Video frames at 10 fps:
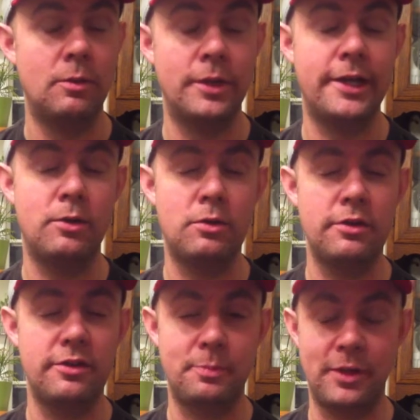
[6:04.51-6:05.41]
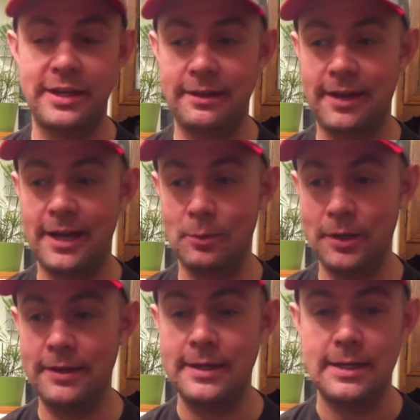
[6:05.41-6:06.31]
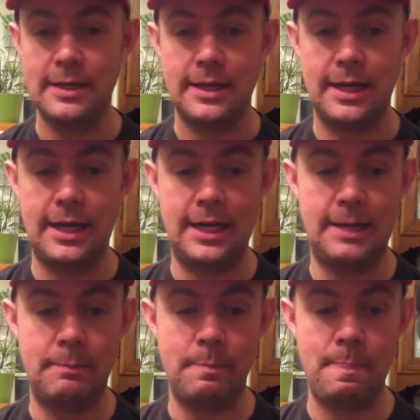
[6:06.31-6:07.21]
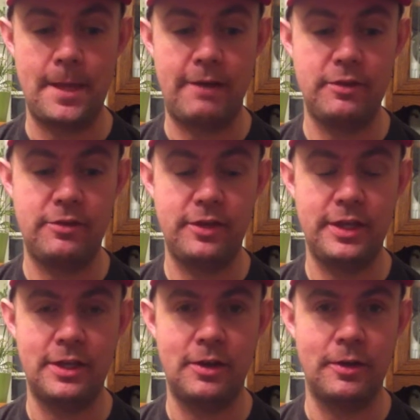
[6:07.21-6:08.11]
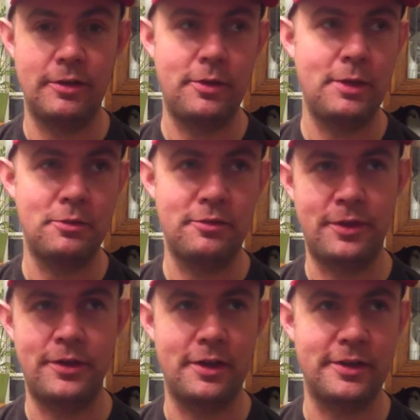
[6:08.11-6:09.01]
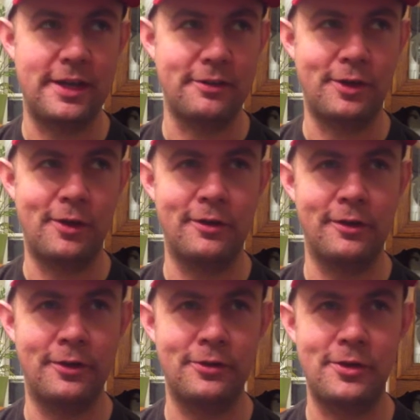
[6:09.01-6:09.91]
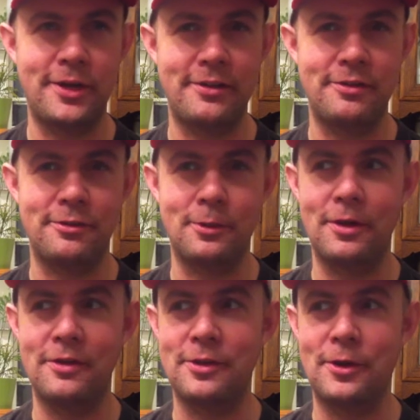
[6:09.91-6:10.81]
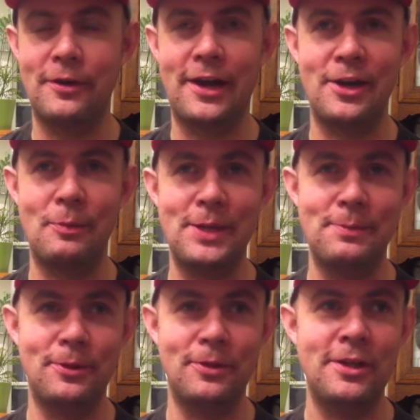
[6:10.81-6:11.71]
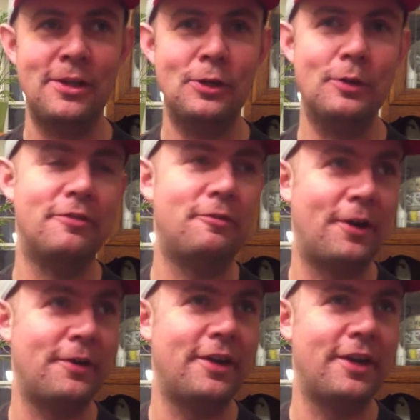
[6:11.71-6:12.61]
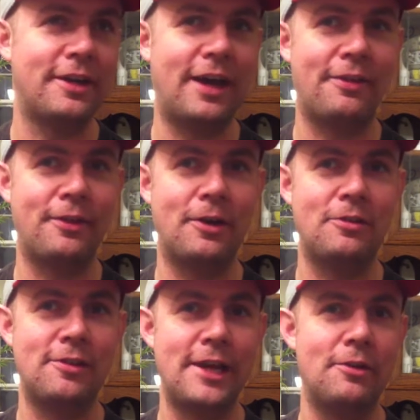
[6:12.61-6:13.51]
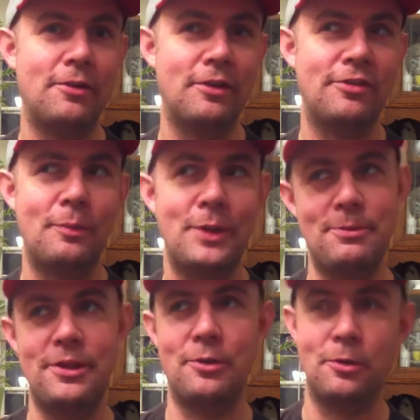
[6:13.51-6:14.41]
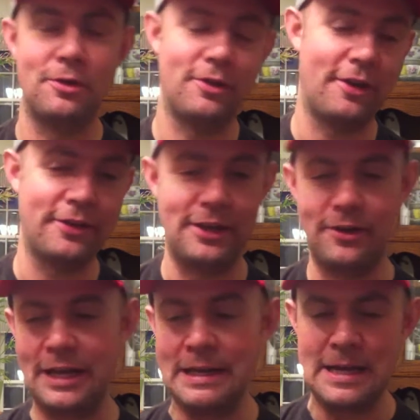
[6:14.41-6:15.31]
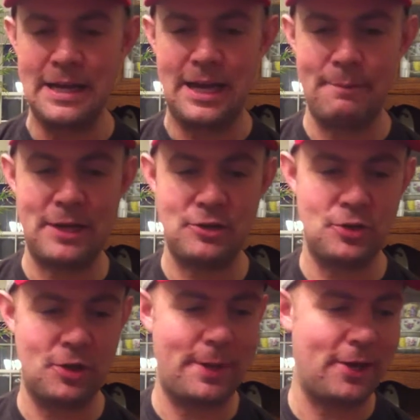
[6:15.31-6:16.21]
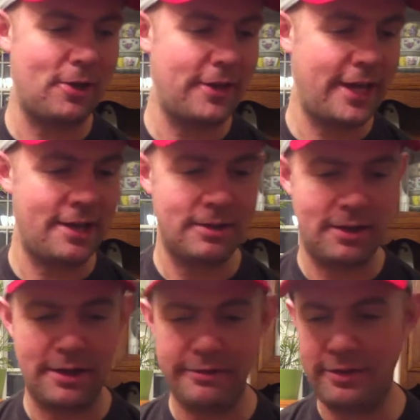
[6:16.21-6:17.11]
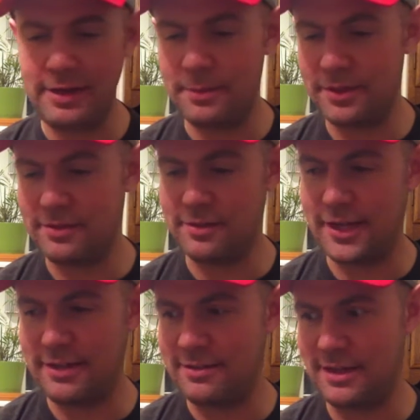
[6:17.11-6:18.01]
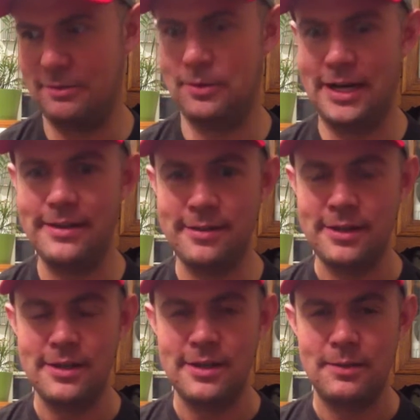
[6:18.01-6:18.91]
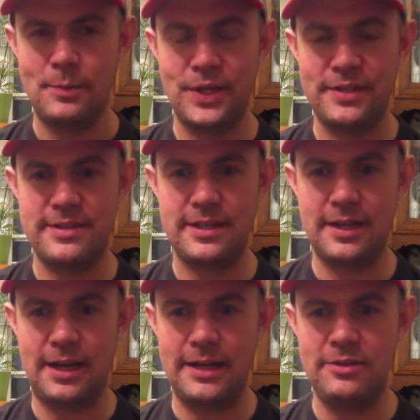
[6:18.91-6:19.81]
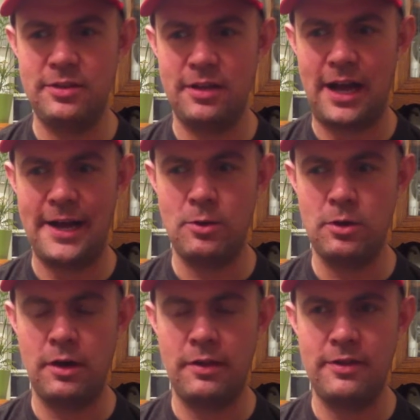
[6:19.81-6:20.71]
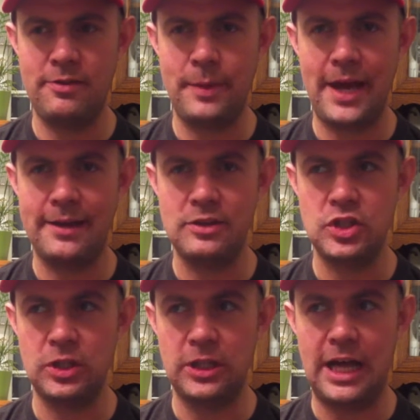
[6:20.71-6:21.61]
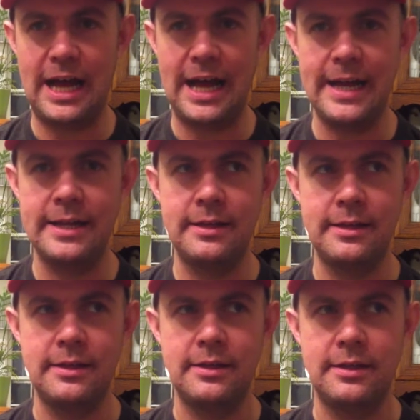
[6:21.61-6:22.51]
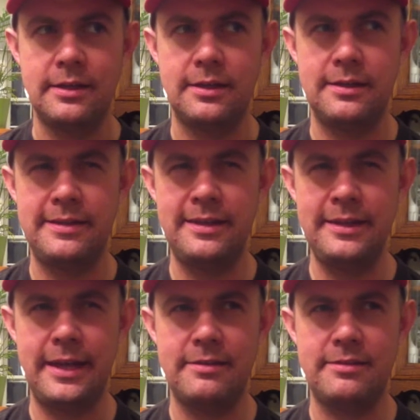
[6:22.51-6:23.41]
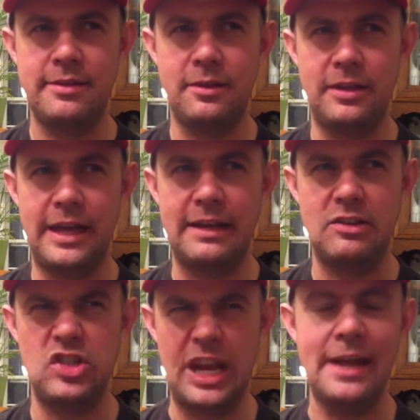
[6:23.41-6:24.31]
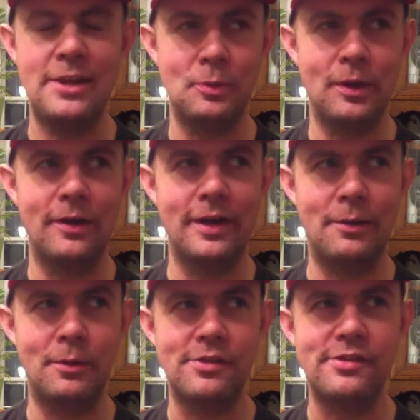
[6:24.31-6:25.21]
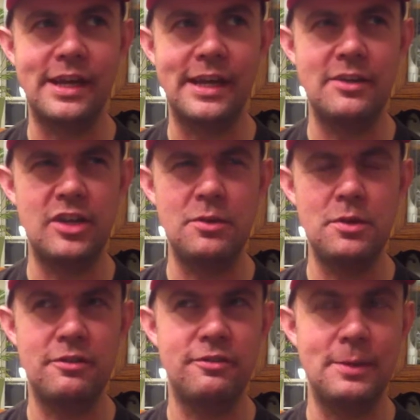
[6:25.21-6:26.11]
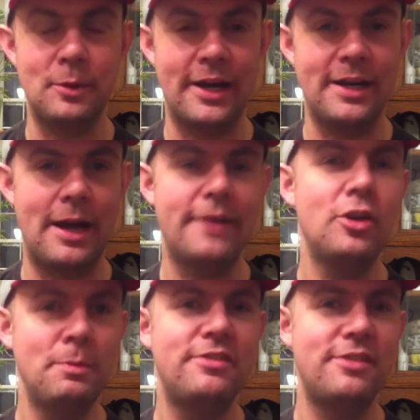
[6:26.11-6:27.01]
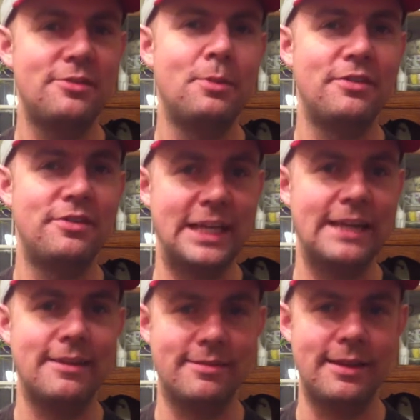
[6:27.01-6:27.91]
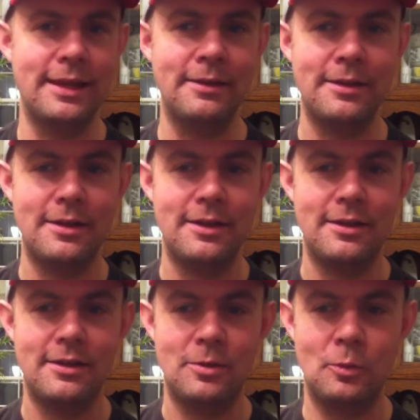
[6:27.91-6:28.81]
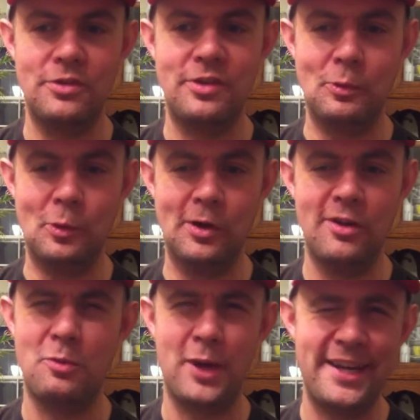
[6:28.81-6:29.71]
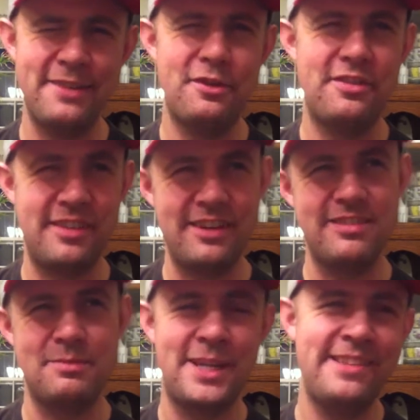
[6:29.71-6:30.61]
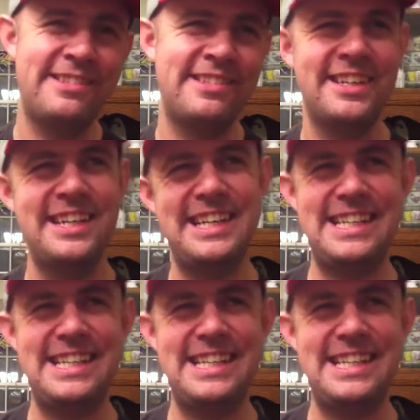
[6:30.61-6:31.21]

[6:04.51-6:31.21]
When I ordered this blinking light win, obviously, you know, this thing was funded on Kickstarter, and there's all kinds of stories going around how people who had funded it got theirs later than some people that ordered it on the internet. I'm not sure about all that, honestly, but so that's not great. But I ordered this back in July and didn't get it till like January, I want to say. January or February. It took me 6 months to get this thing. Was it worth waiting for 6 months?